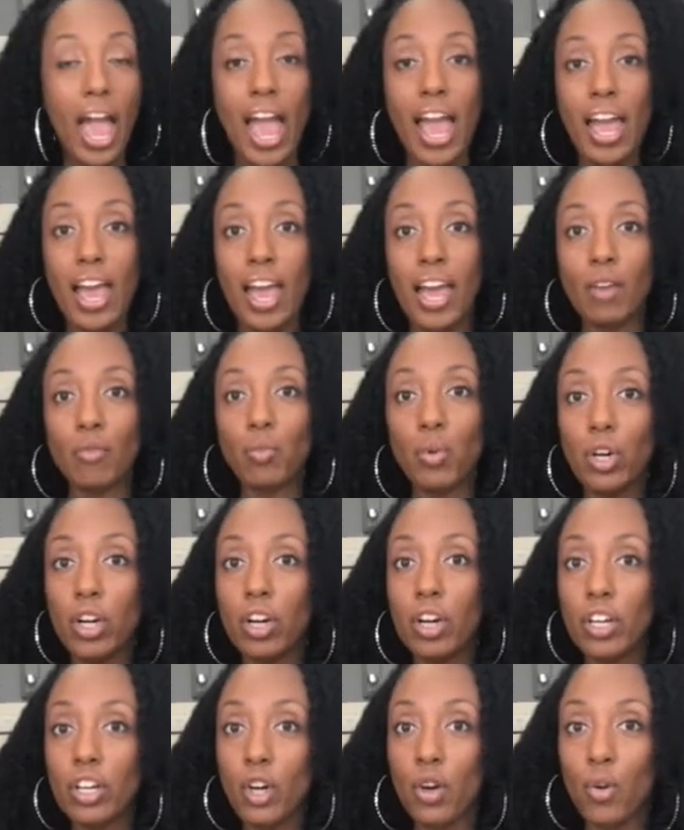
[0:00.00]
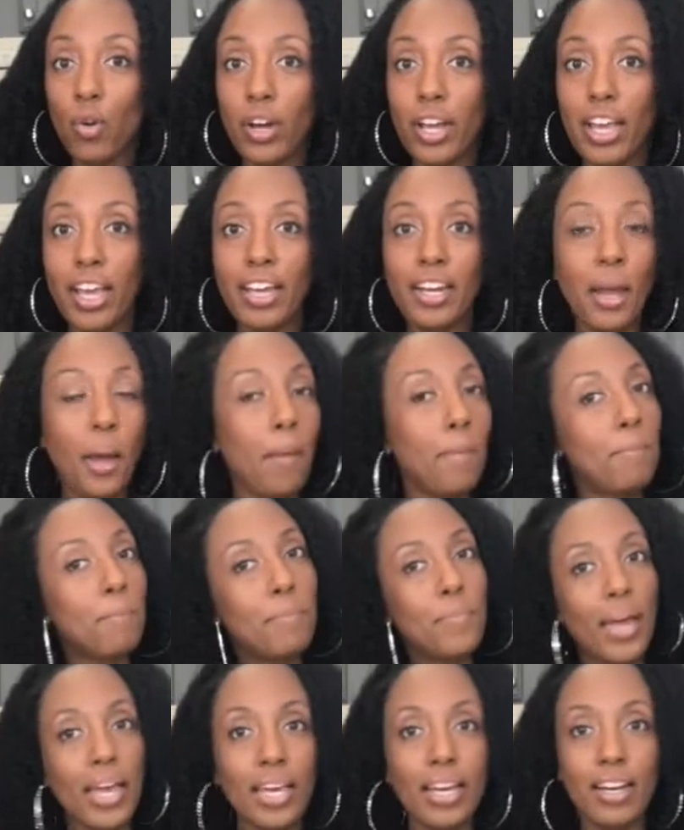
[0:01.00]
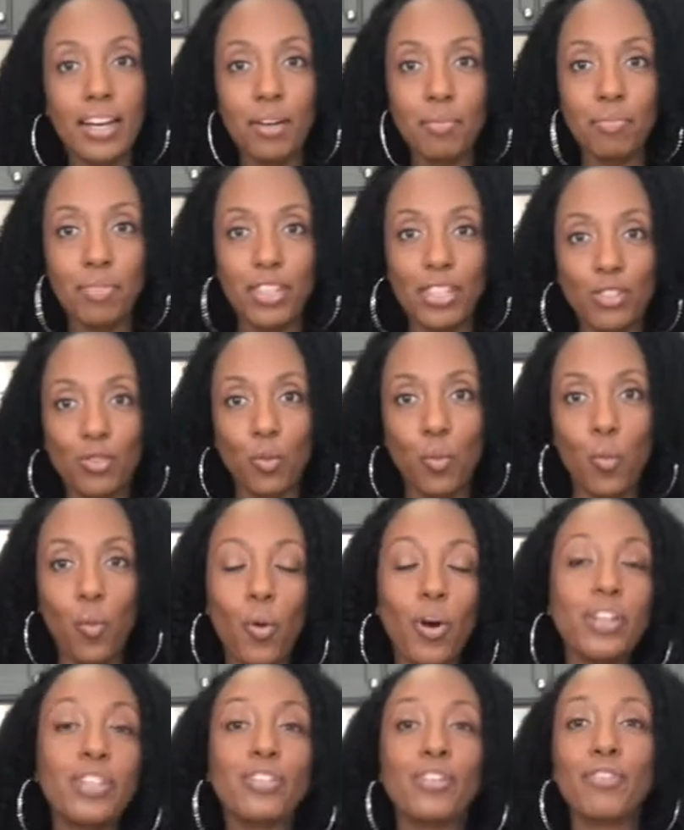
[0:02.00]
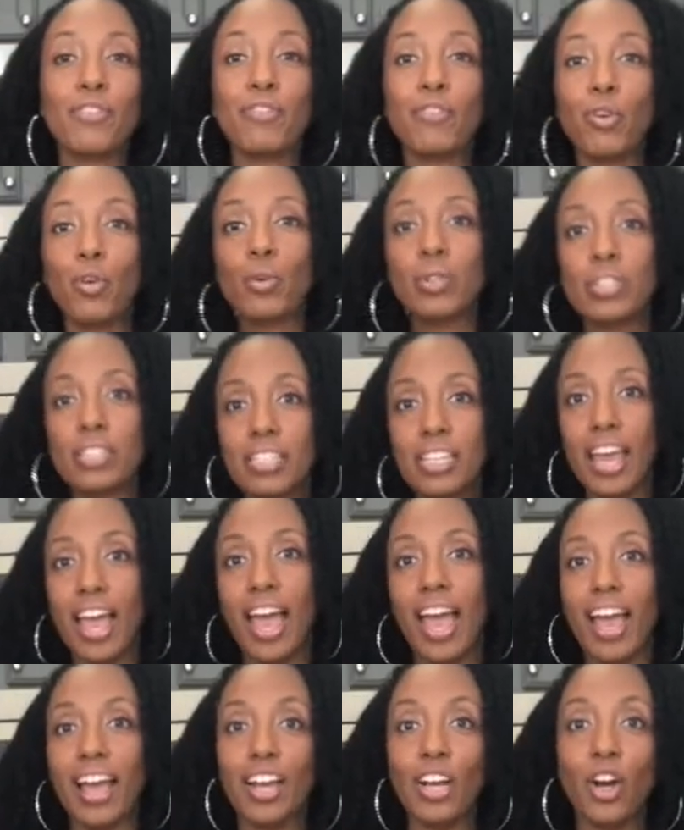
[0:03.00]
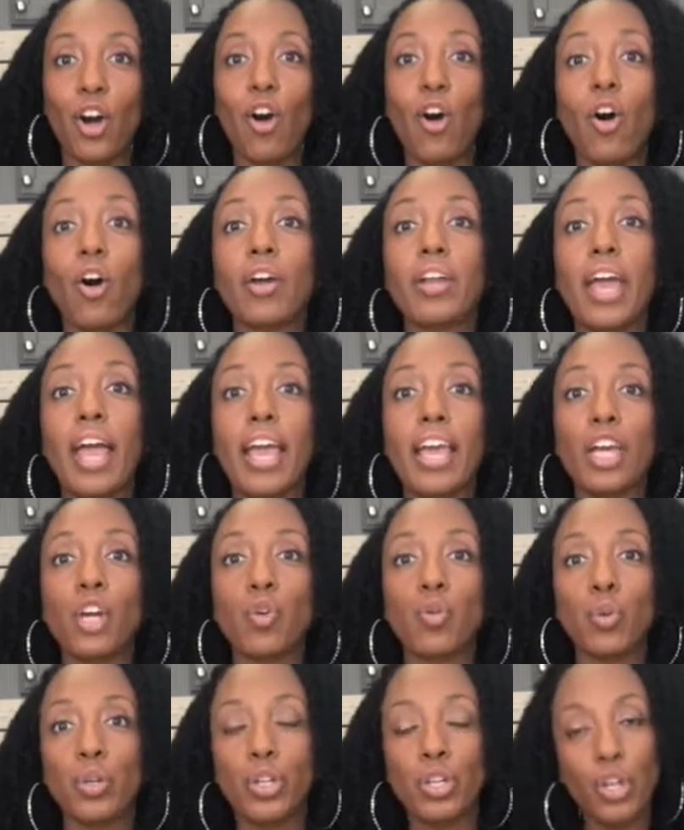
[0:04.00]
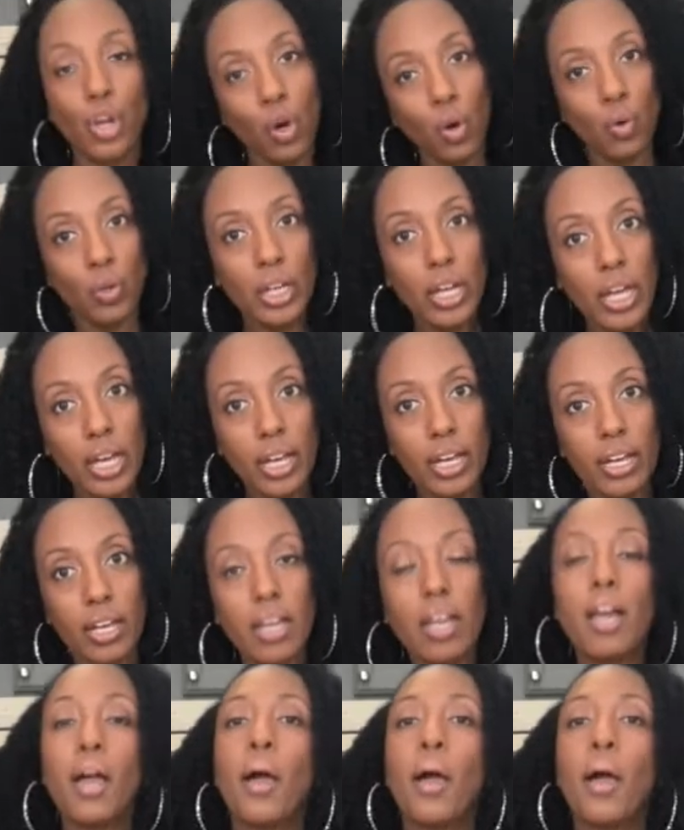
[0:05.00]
and we're going to go ahead and bake up this wonderful snack called a granola,